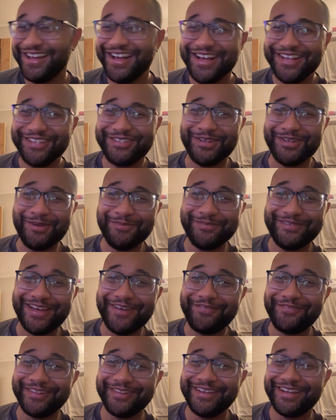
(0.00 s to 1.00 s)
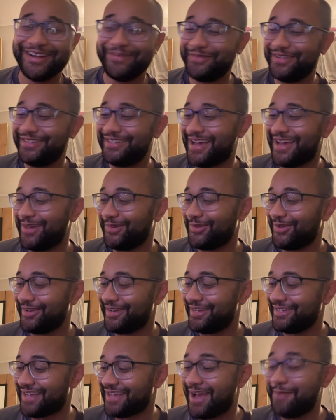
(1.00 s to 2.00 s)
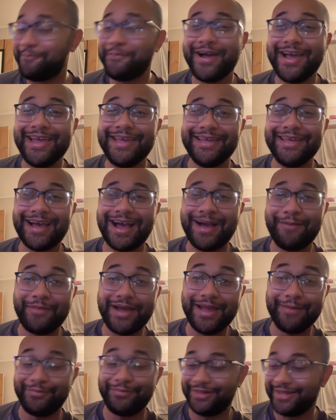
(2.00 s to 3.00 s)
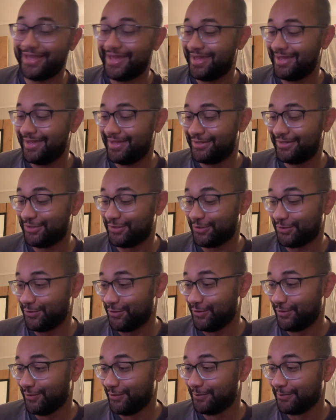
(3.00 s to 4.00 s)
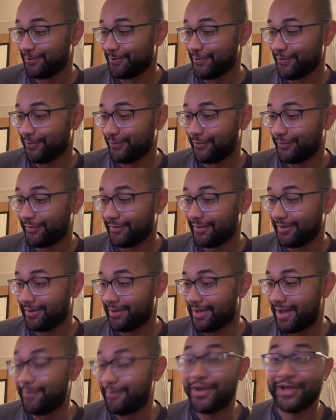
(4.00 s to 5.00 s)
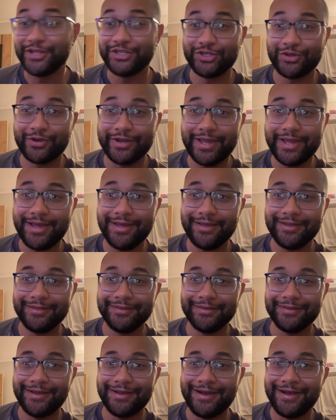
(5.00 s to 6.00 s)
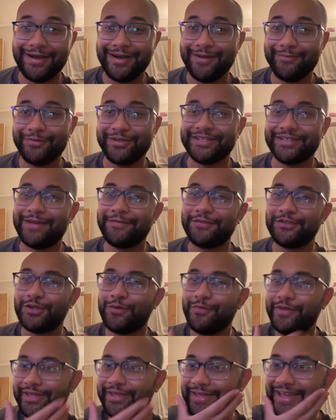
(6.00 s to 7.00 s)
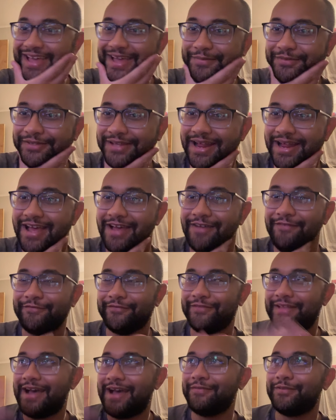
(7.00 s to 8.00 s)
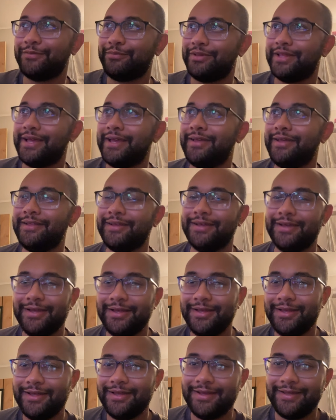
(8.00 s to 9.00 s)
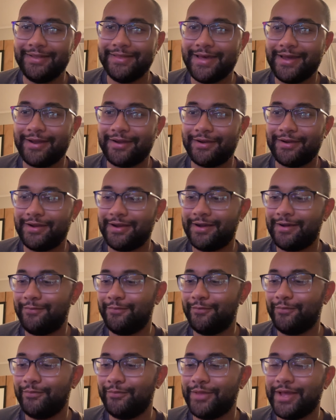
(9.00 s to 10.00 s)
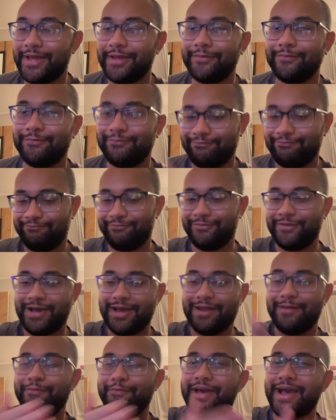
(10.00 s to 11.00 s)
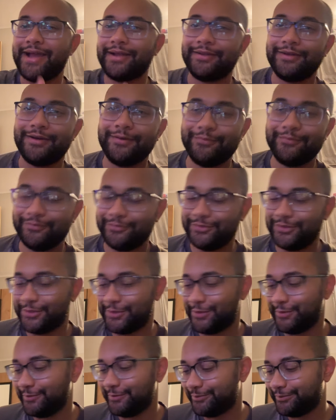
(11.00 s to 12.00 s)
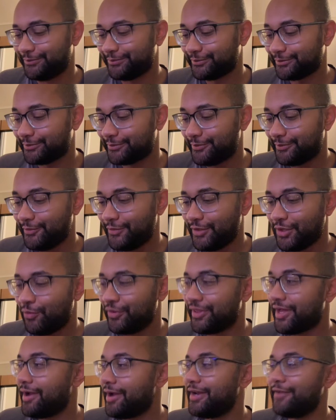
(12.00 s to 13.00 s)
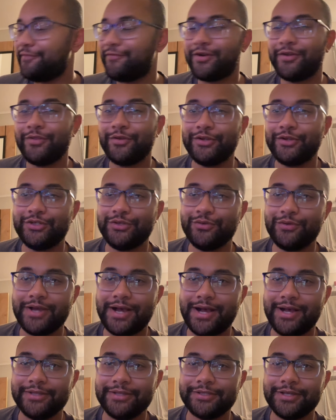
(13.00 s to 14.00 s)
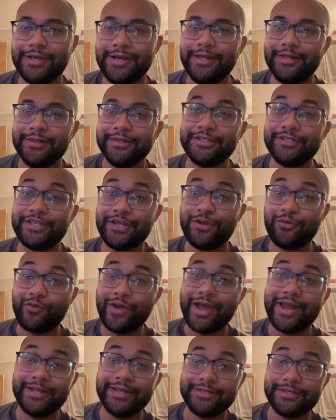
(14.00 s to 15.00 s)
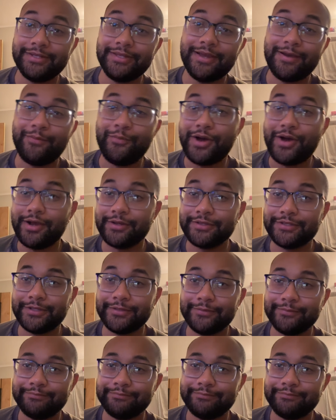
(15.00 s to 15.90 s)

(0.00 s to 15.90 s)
so I'm definitely gonna be downloading this. I might, I might play two. I'm not sure yet because um, I have so many games that I have that I have to play that are um, like kind of backed up. So without any further ado, guys, let's get right into the unboxing.